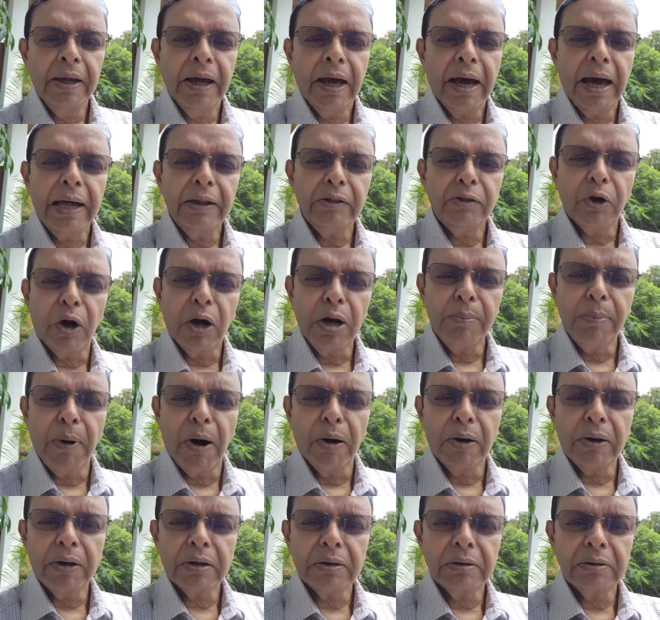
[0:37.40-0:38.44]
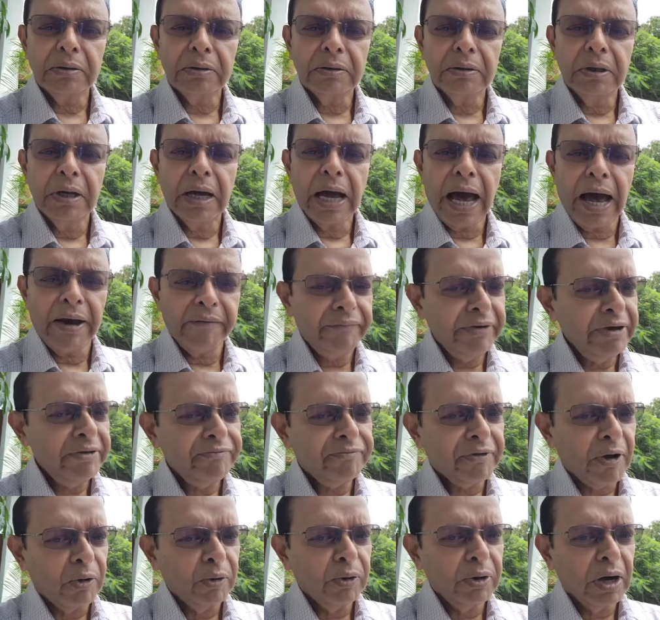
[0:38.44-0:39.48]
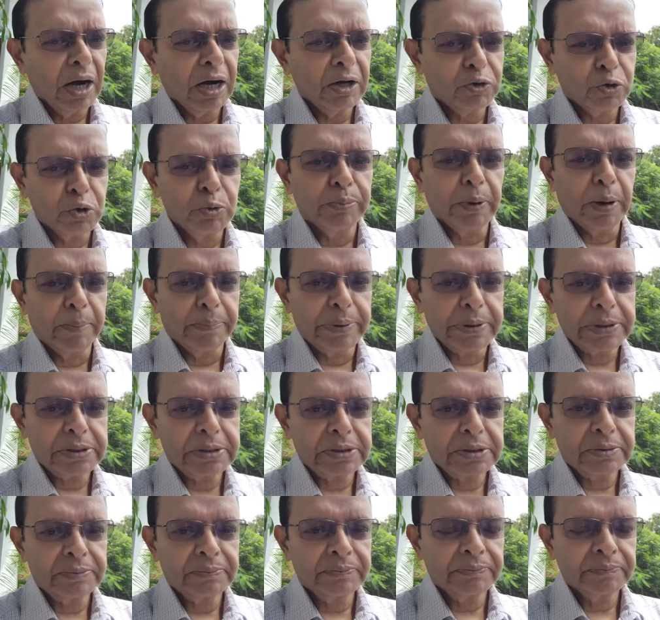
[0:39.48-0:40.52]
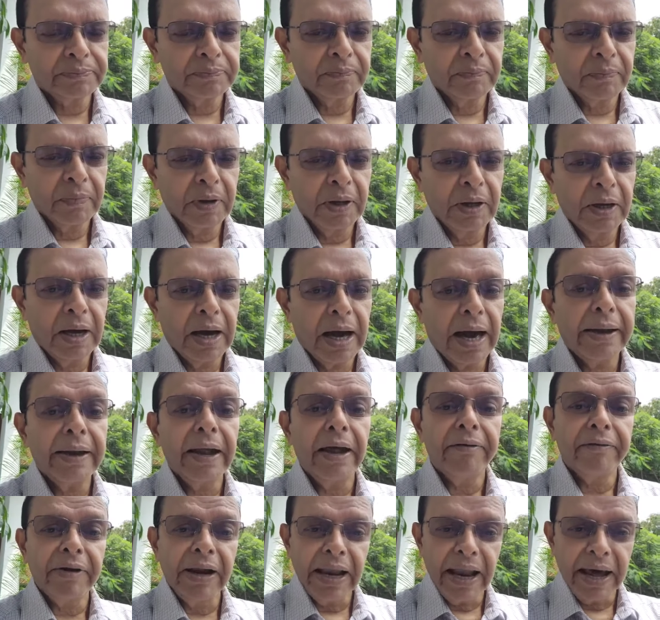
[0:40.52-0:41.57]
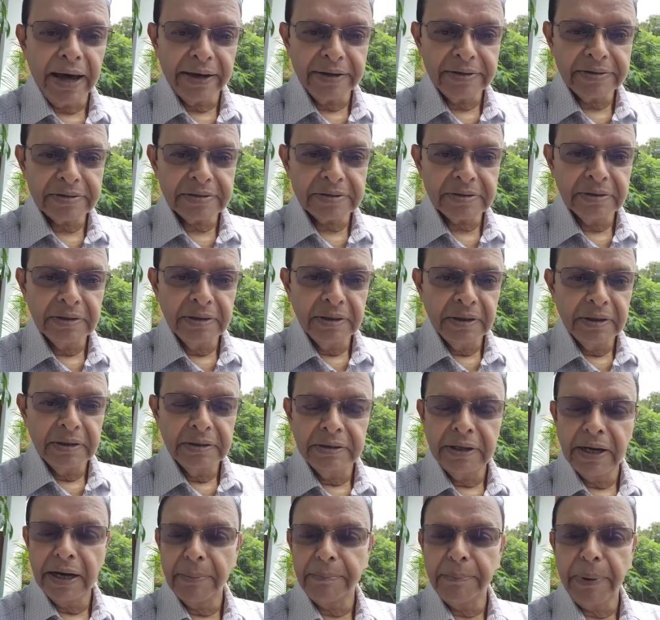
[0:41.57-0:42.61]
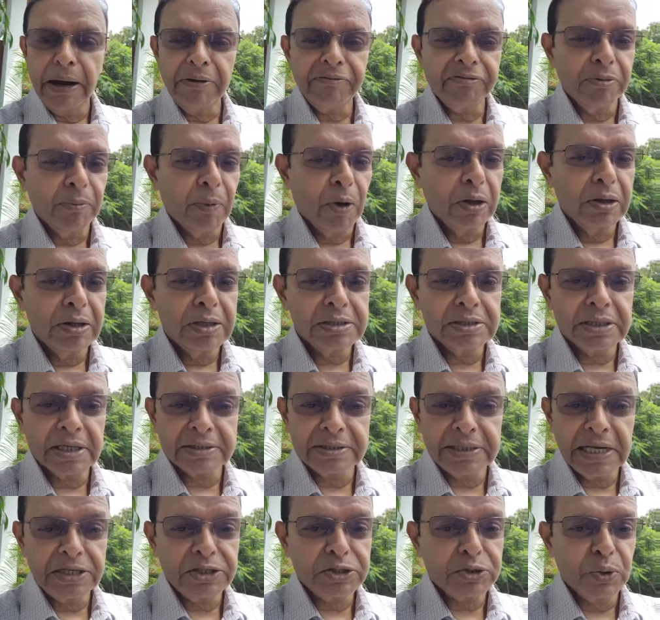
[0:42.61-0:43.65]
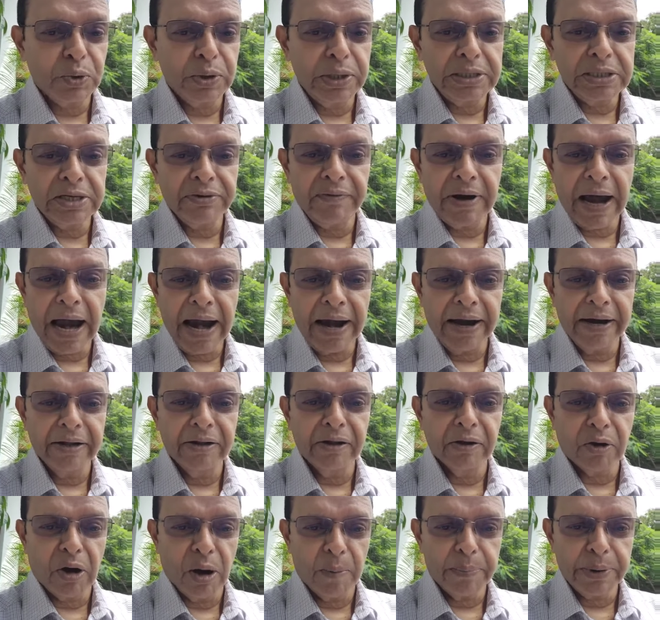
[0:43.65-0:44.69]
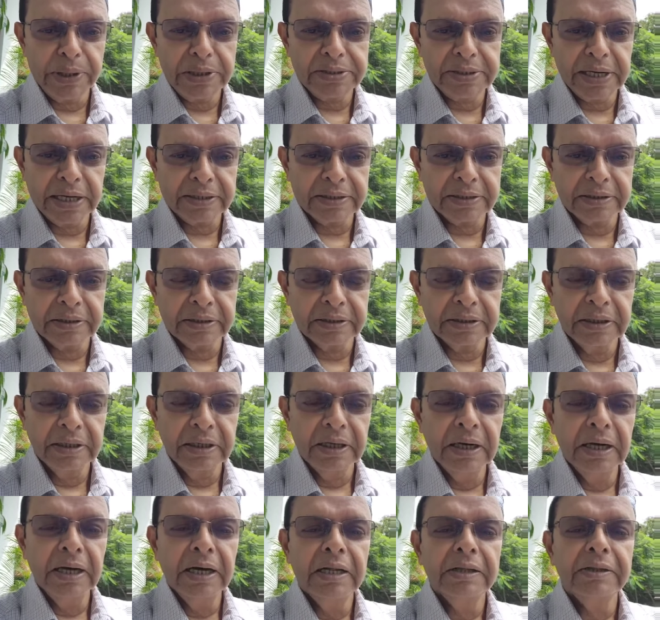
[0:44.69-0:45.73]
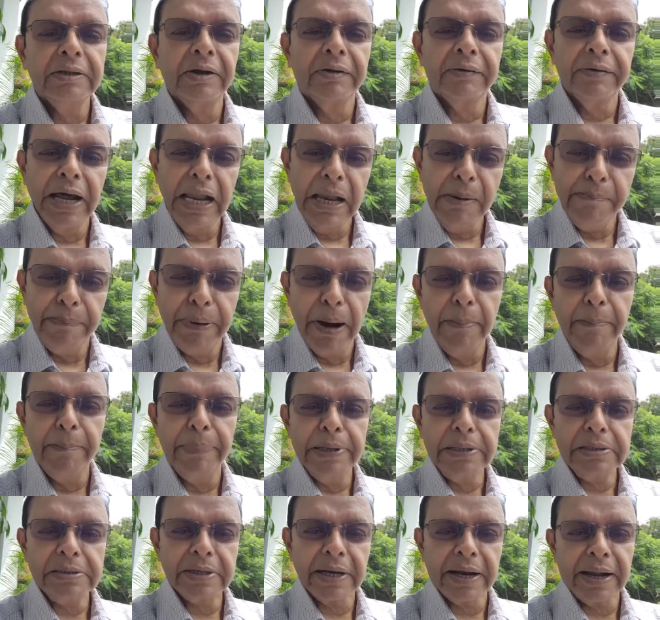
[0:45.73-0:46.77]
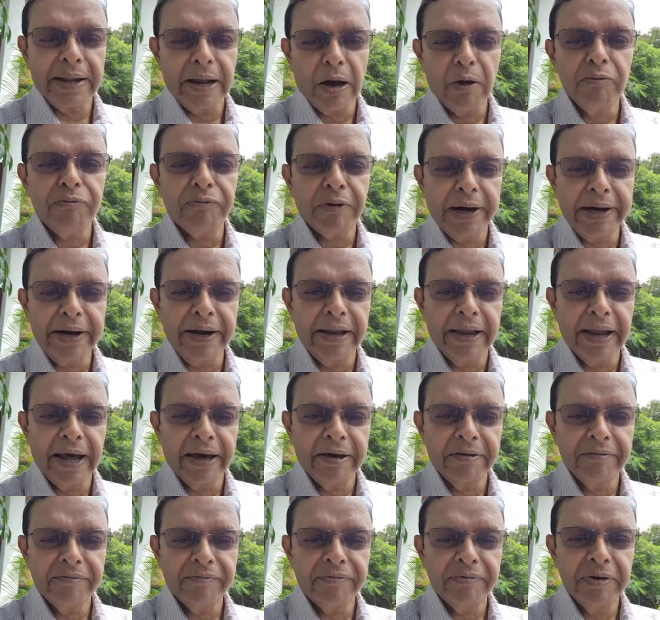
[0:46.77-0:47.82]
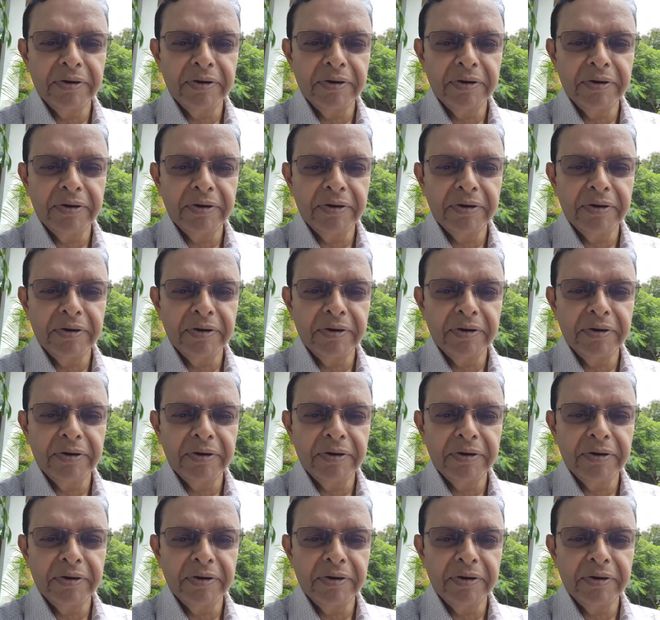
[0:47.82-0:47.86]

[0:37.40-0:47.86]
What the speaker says: and thought about, have we found our true purpose? And I realized that apart from all the success stories I've had in the corporate sector, the real purpose that I now find in life